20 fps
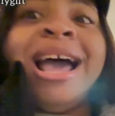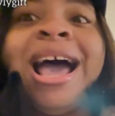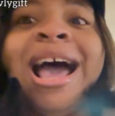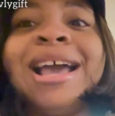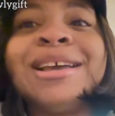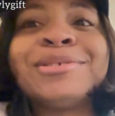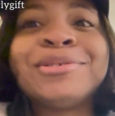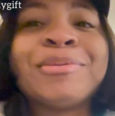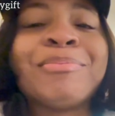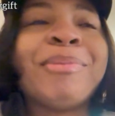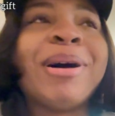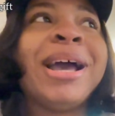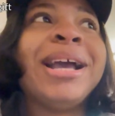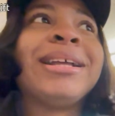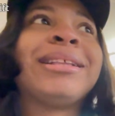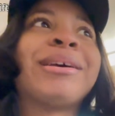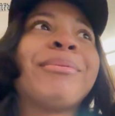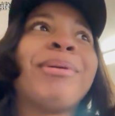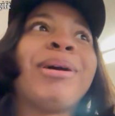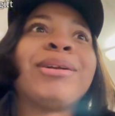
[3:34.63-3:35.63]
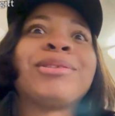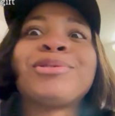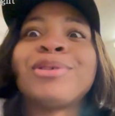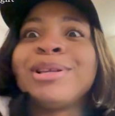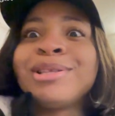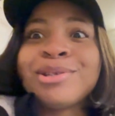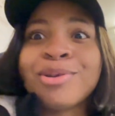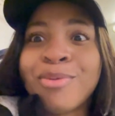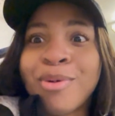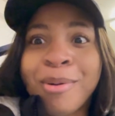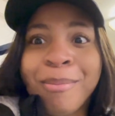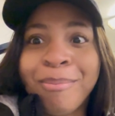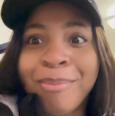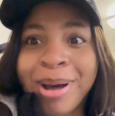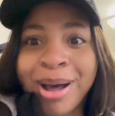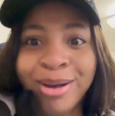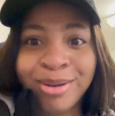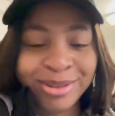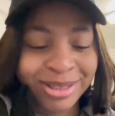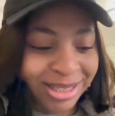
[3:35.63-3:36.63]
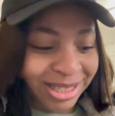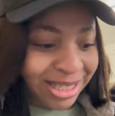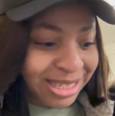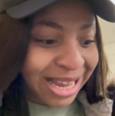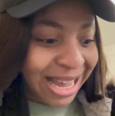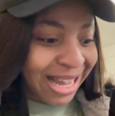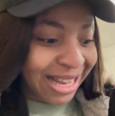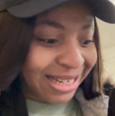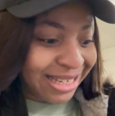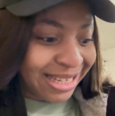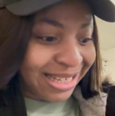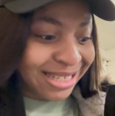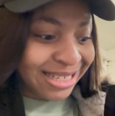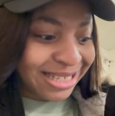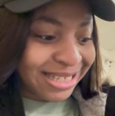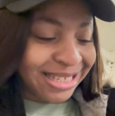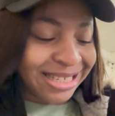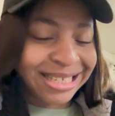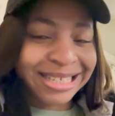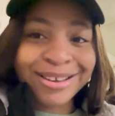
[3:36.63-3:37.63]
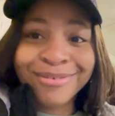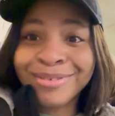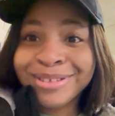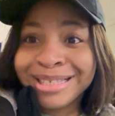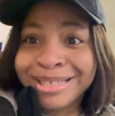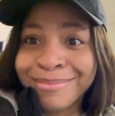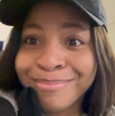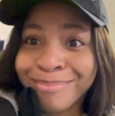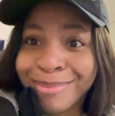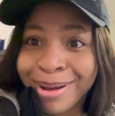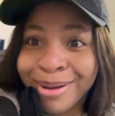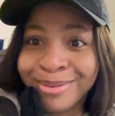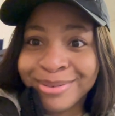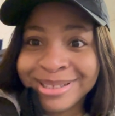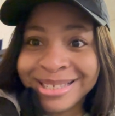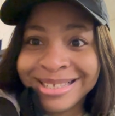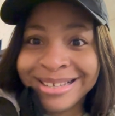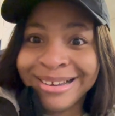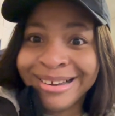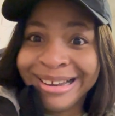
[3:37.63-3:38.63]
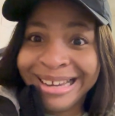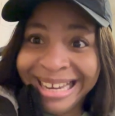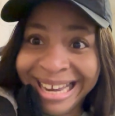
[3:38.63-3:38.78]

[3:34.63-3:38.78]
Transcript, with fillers: i used to buy it about 21 pounds and it is 17 pounds